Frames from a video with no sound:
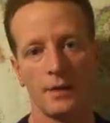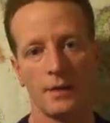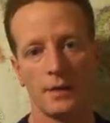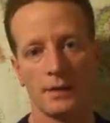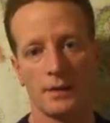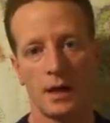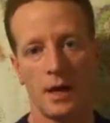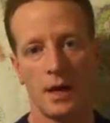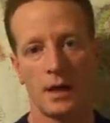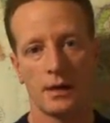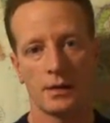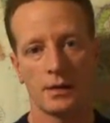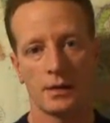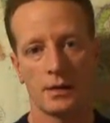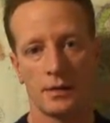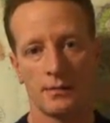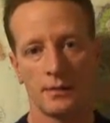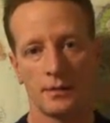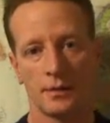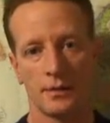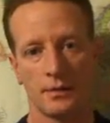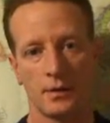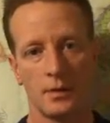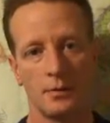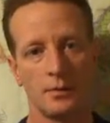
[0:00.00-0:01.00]
this
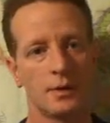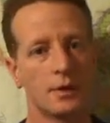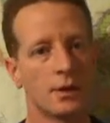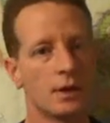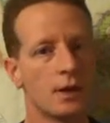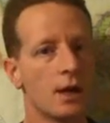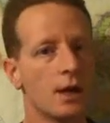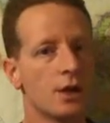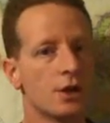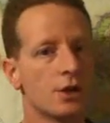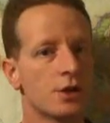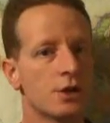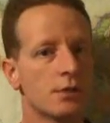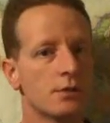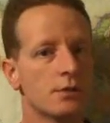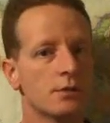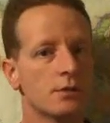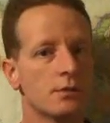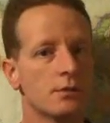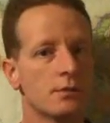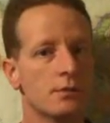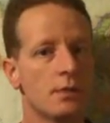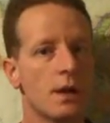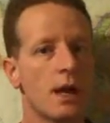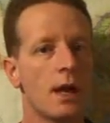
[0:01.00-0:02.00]
concept of
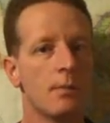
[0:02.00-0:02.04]
communication